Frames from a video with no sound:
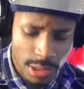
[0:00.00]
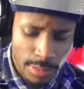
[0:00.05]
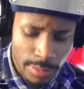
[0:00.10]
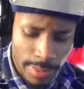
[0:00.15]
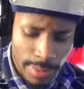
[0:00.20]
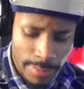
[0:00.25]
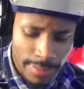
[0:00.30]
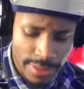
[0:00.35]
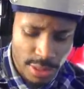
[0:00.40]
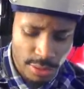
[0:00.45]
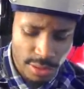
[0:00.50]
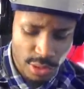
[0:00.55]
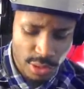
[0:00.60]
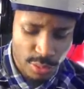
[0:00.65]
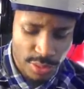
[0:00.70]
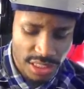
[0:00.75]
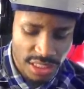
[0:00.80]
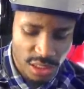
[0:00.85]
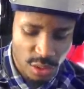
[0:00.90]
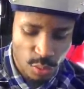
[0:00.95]
Super Baby 2 is
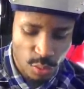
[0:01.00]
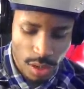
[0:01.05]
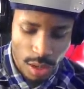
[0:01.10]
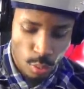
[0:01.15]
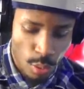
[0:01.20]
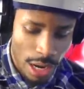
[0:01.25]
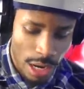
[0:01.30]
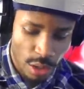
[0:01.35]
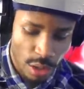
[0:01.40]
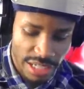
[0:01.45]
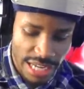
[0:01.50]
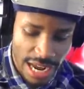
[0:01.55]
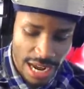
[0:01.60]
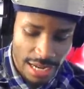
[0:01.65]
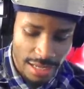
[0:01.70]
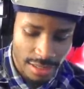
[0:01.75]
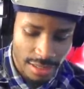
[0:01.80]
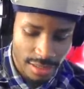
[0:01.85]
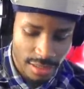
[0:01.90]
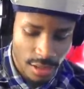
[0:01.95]
regen, why, why
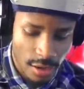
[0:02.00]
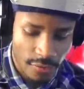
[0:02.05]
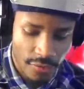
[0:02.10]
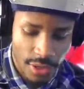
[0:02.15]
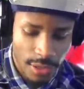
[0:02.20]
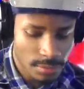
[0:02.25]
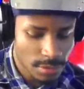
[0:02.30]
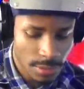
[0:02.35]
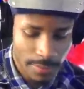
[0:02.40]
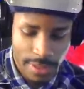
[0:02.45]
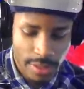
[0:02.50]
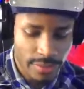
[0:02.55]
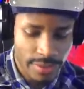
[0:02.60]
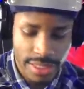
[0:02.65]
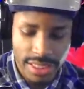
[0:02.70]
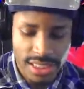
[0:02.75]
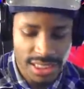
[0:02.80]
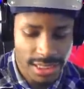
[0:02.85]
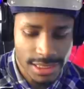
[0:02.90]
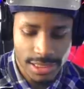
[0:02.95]
not, you know, for him to be
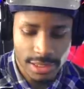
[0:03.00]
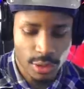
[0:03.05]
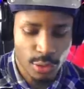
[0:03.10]
regen?